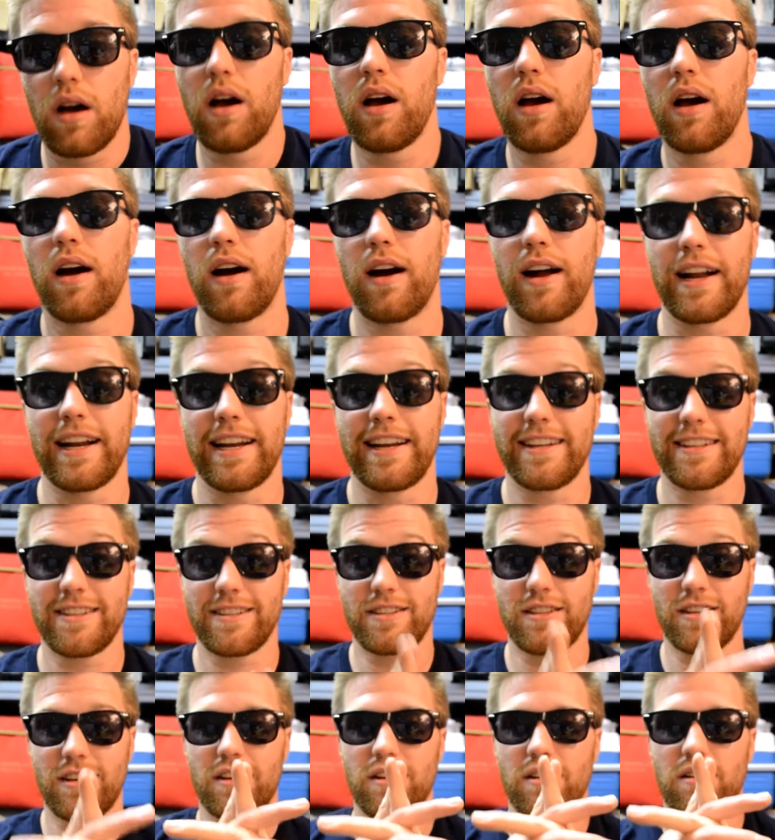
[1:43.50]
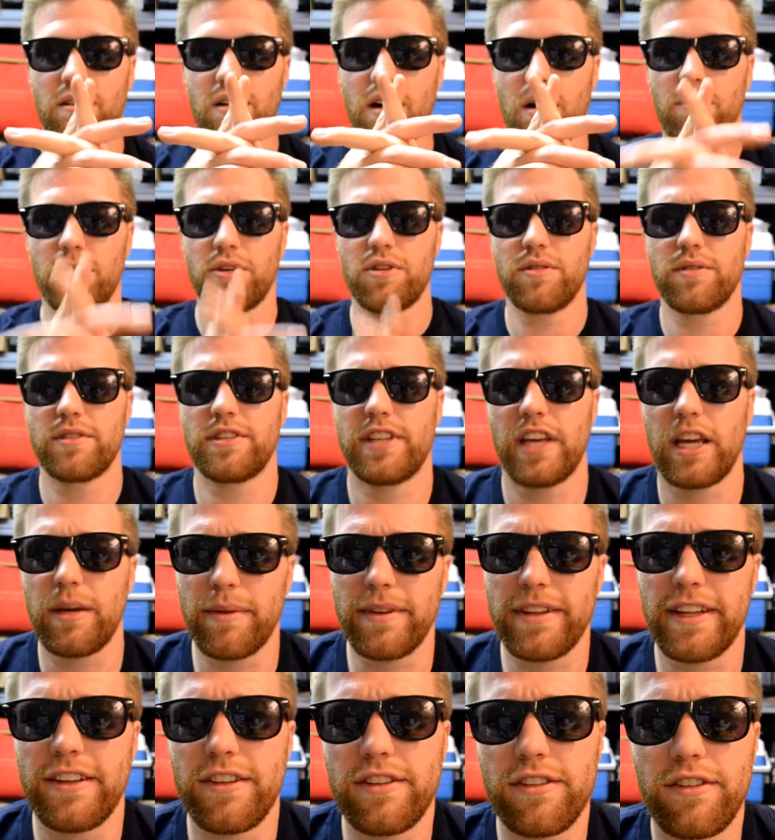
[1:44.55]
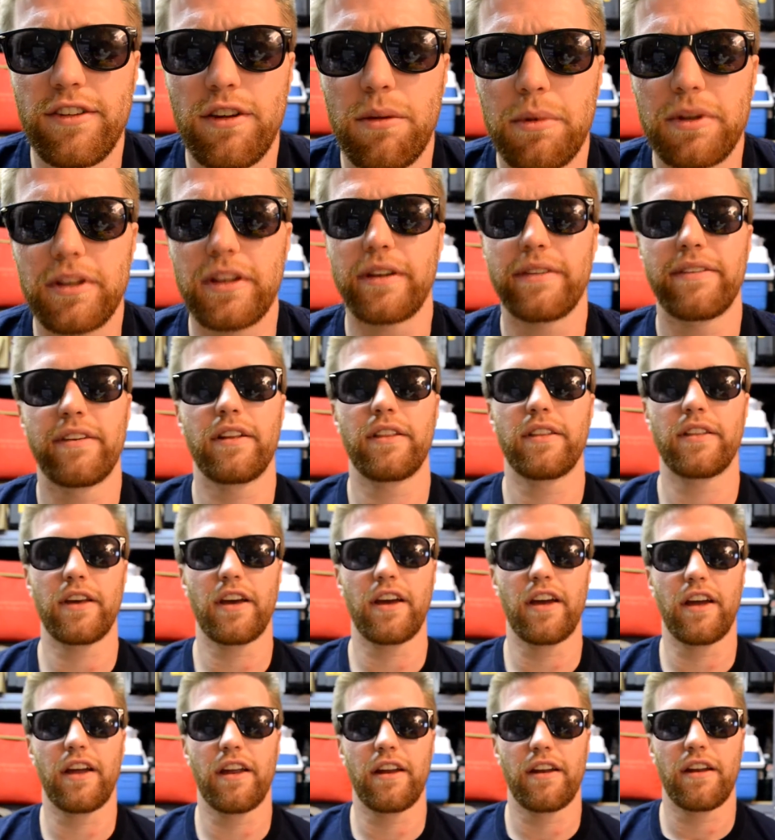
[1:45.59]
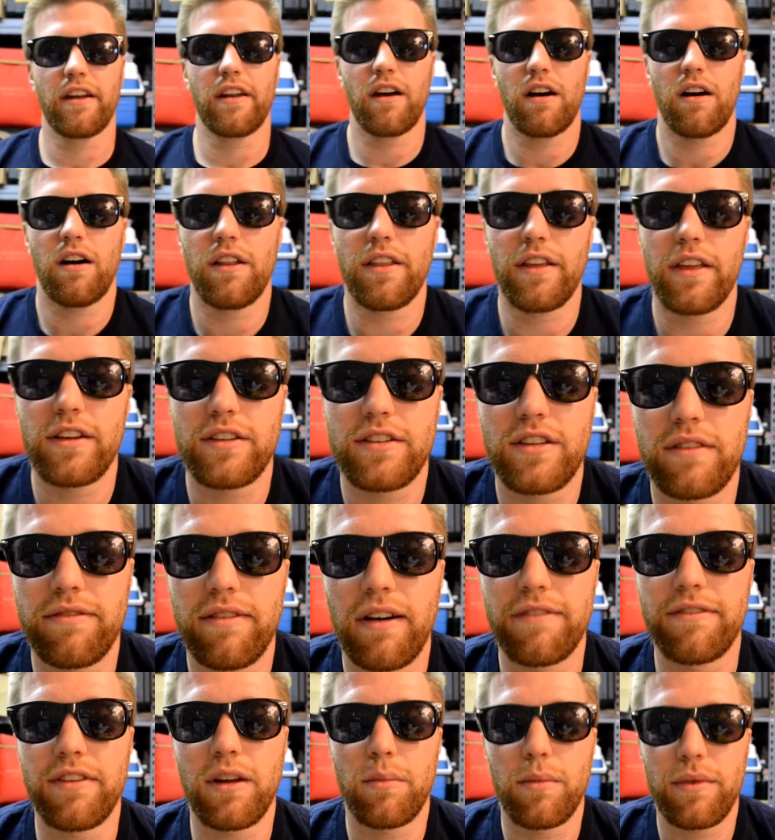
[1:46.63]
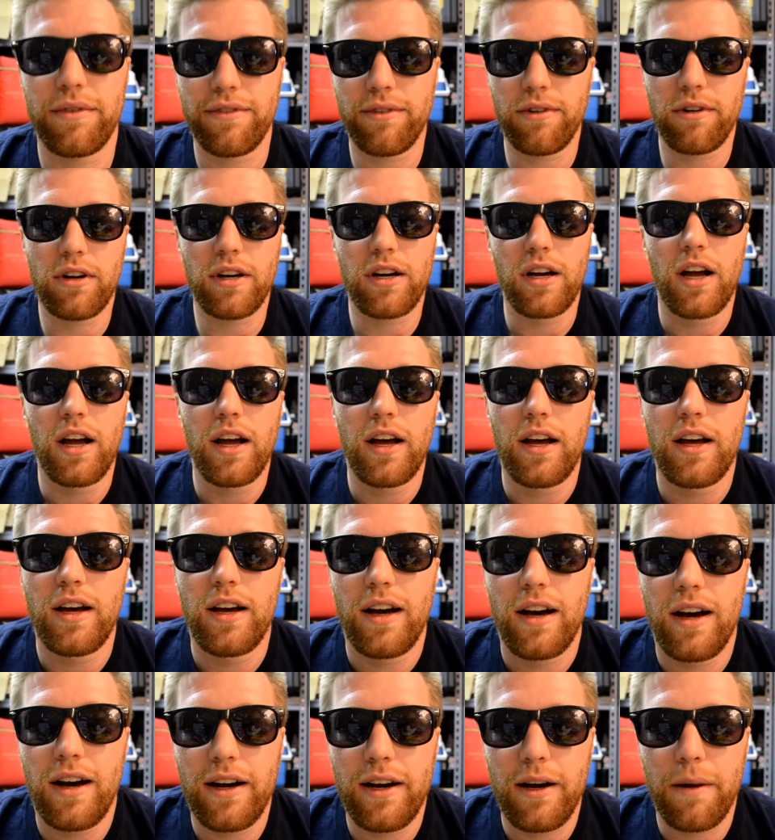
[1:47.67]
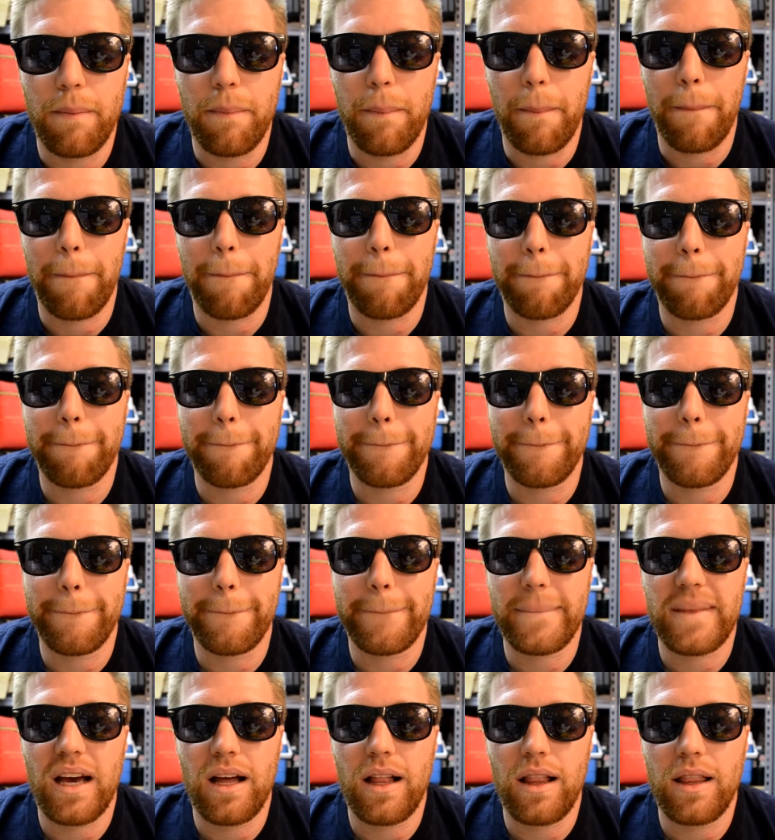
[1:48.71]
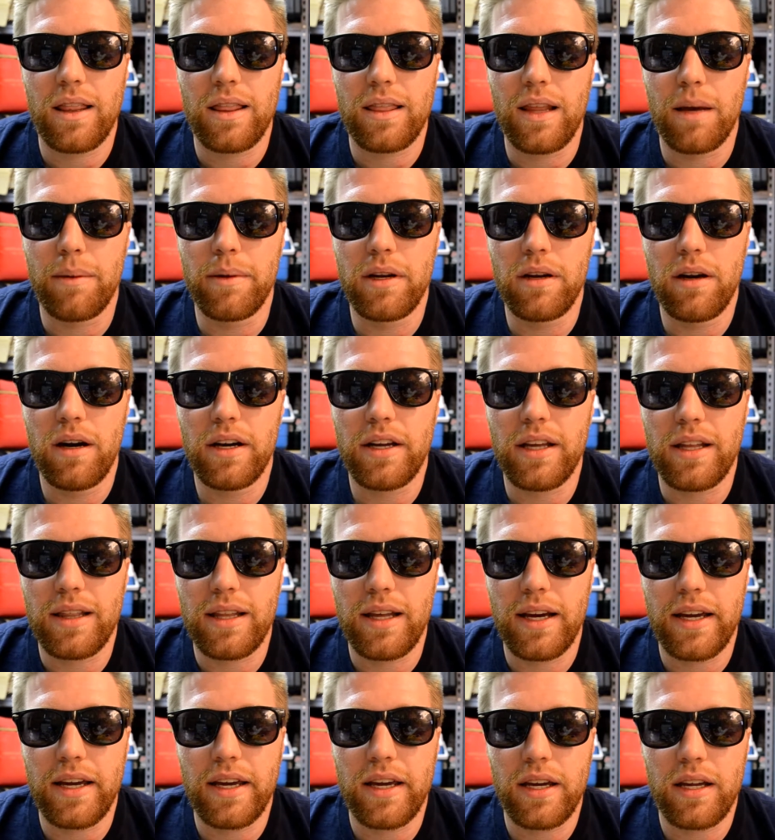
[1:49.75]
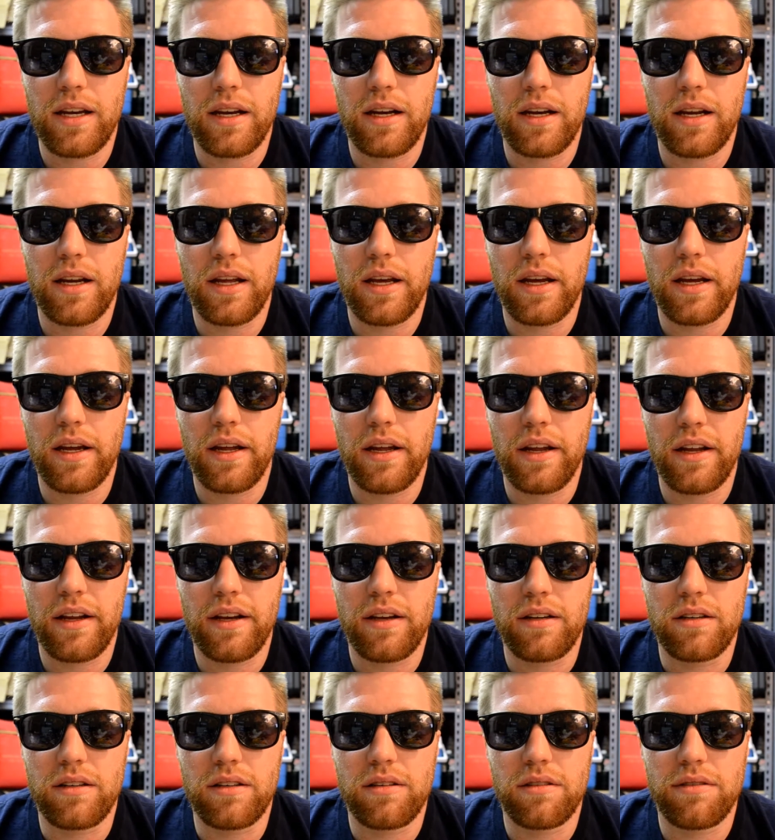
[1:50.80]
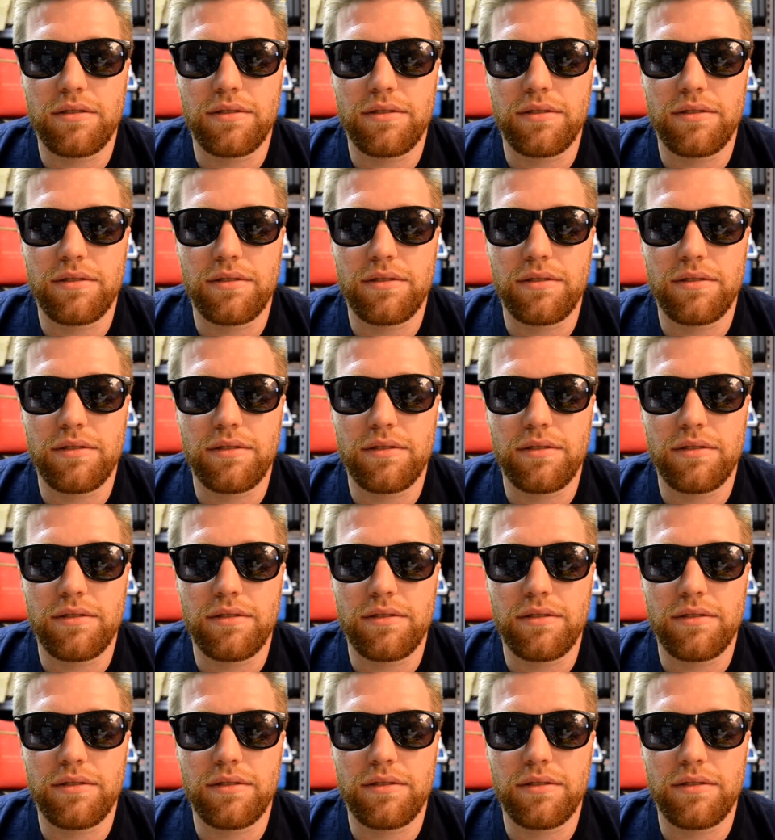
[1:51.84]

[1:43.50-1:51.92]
Alright, so I'm going to do a segment that's a little bit different than all the other stuff I've done before. Let me know how you like it, and